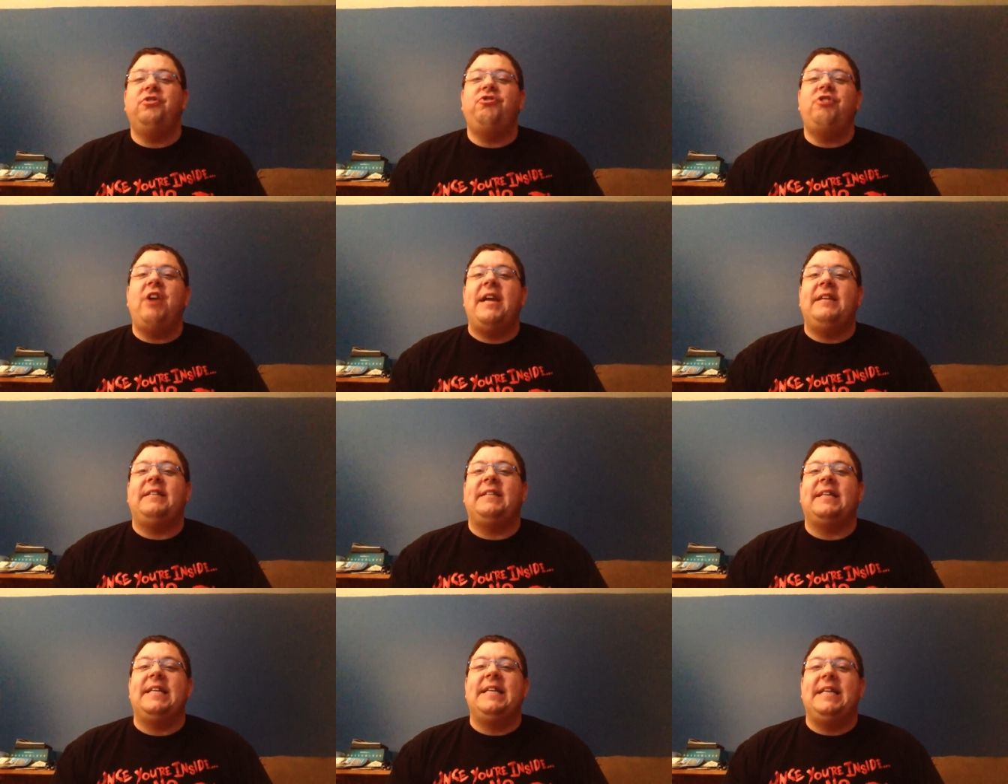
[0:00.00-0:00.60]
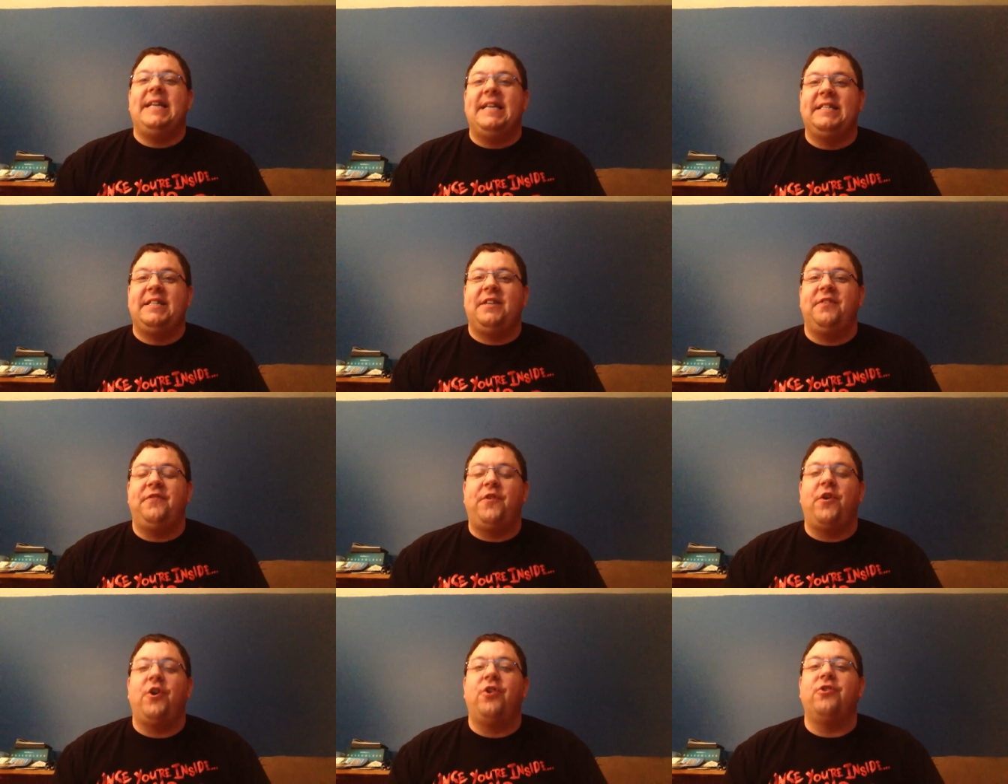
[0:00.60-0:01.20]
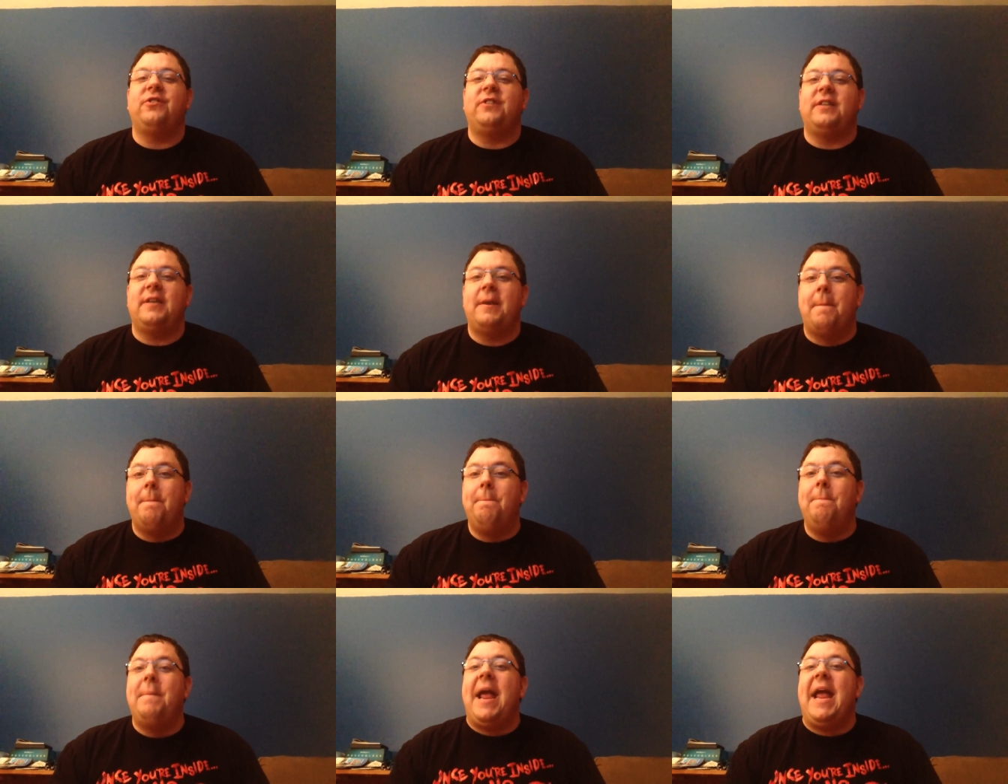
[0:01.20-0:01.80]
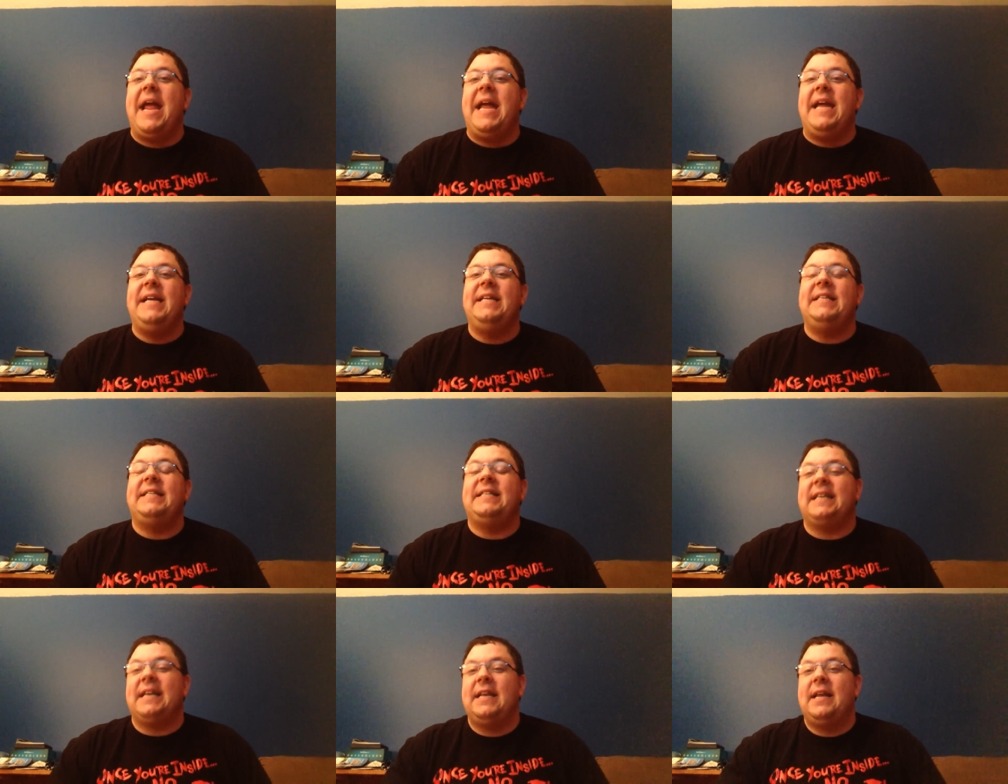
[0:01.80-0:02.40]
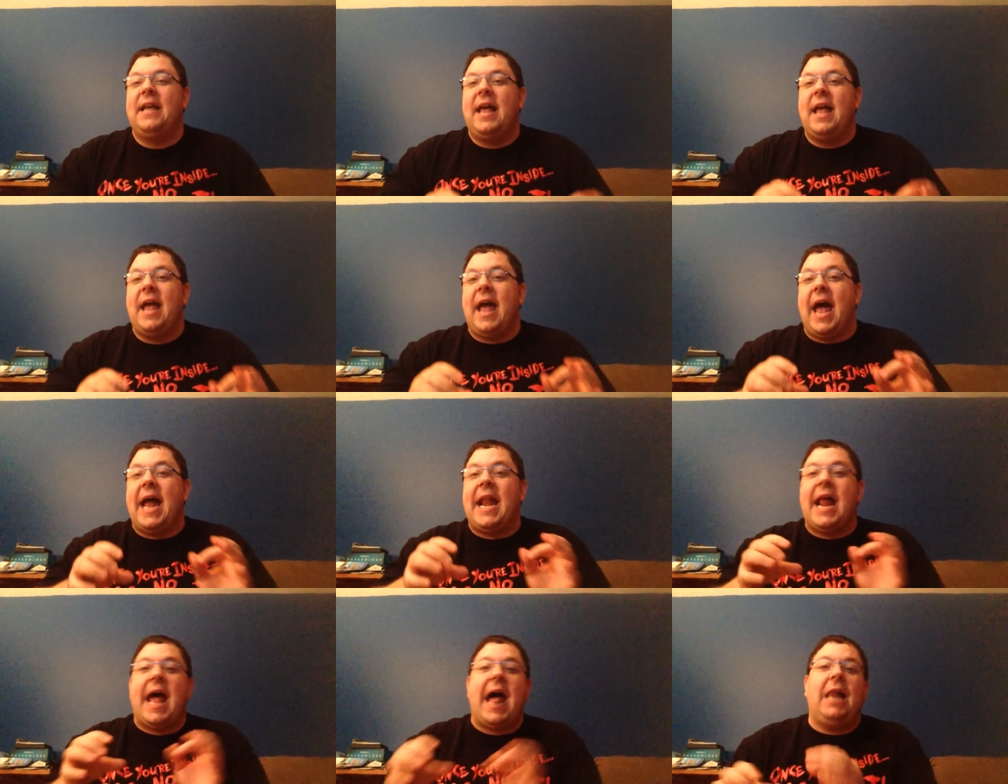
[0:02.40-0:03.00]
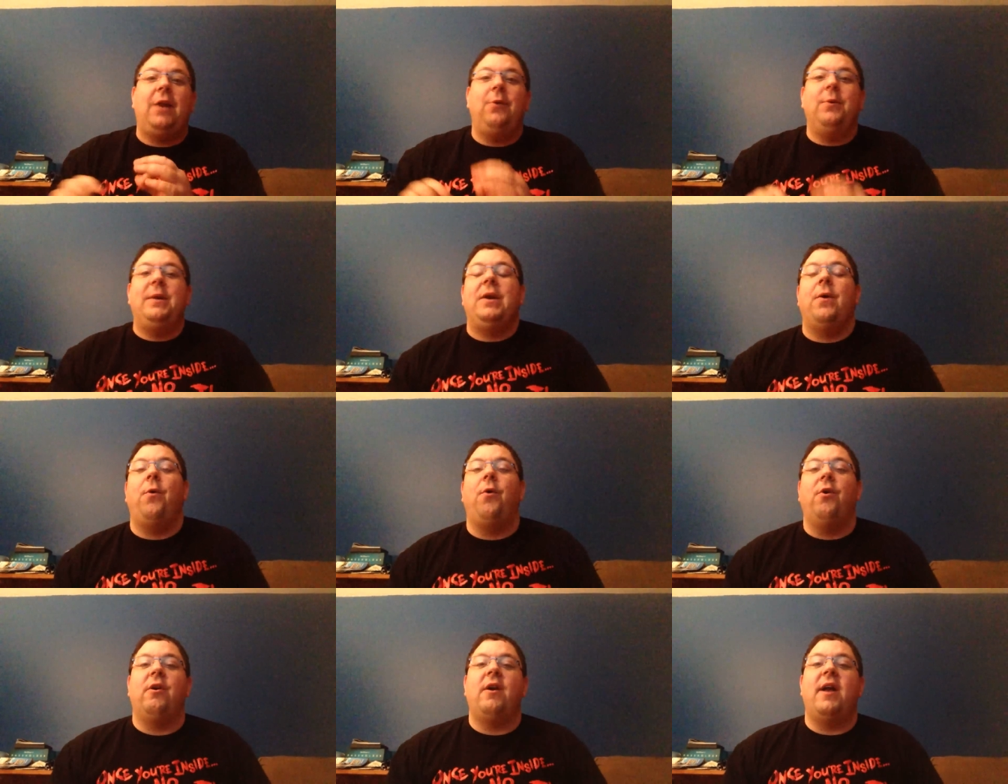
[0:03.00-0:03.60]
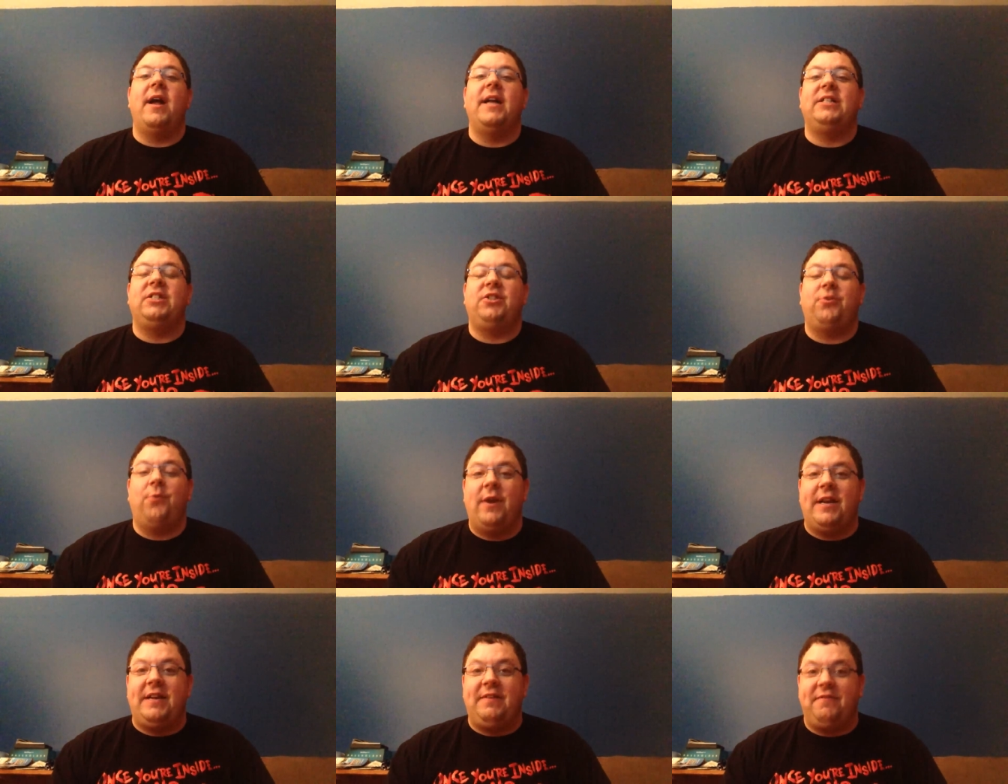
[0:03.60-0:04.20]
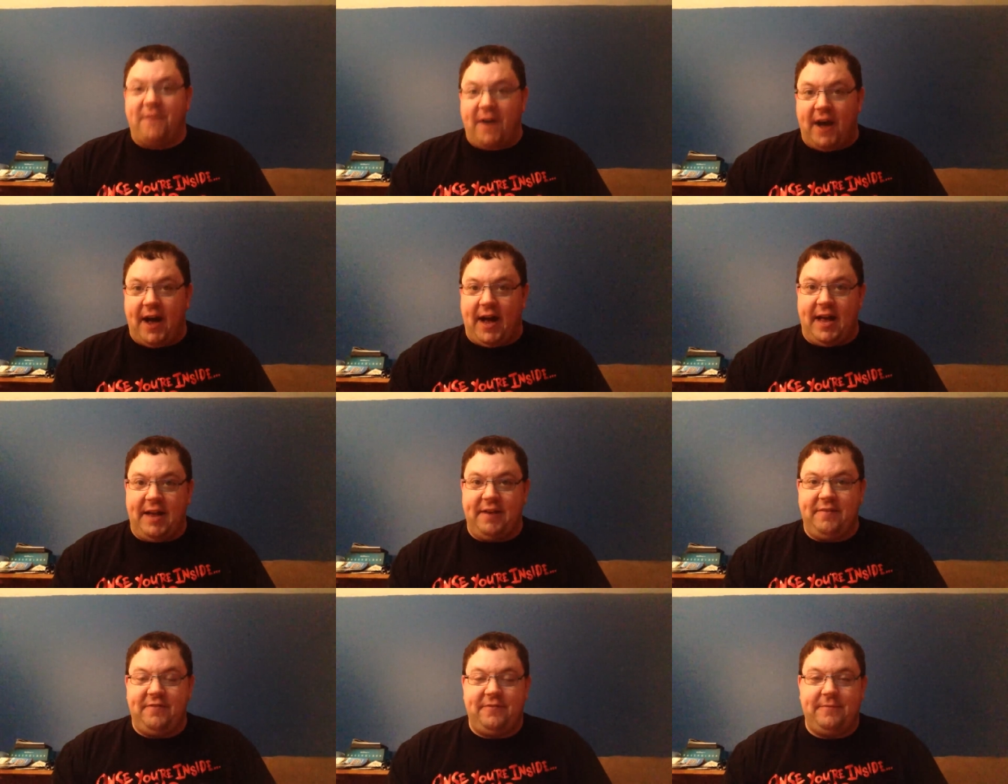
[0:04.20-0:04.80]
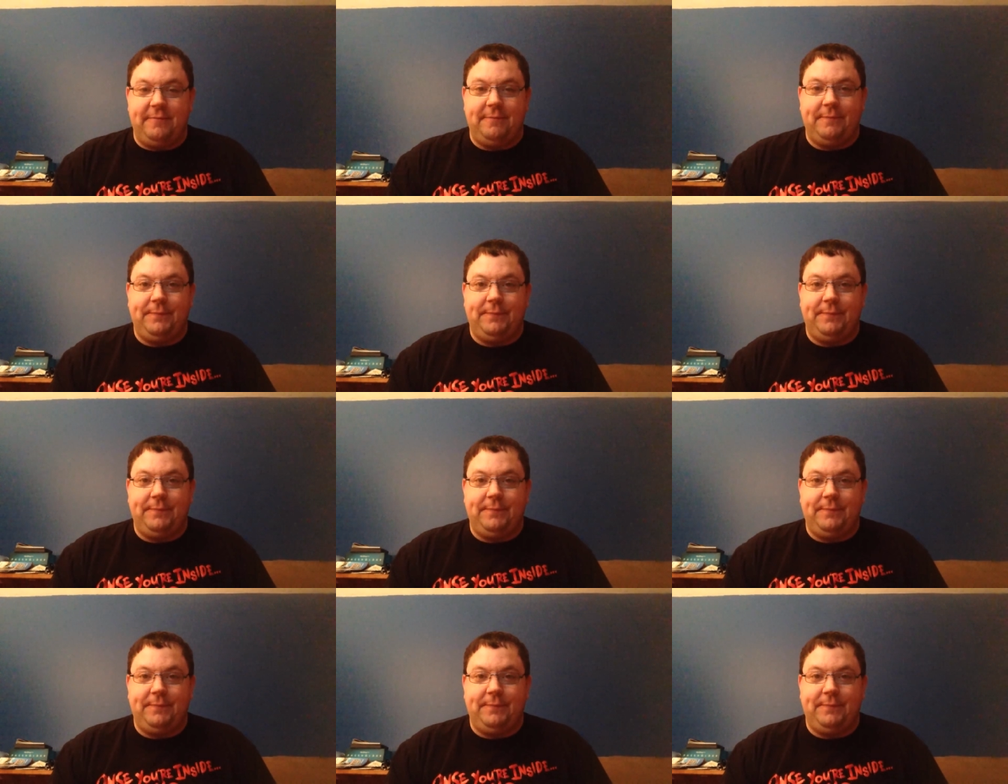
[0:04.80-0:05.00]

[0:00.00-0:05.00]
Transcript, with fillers: Jason is the first maze at Halloween Horror Nights 25.